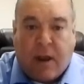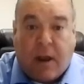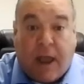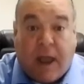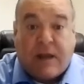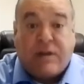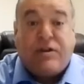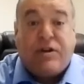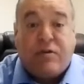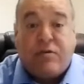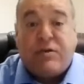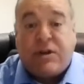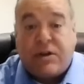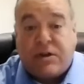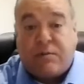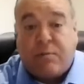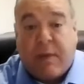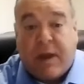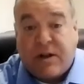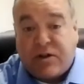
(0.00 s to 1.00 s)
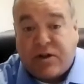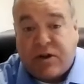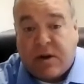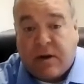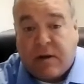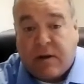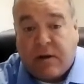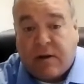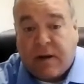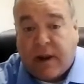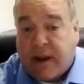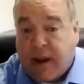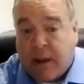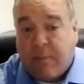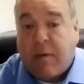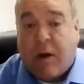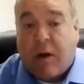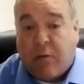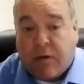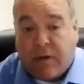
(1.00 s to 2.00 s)
As you just mentioned, they
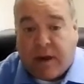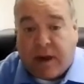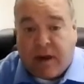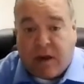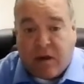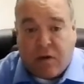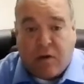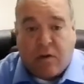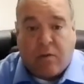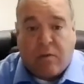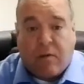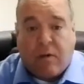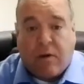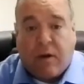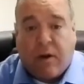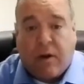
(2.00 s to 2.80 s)
came out with a new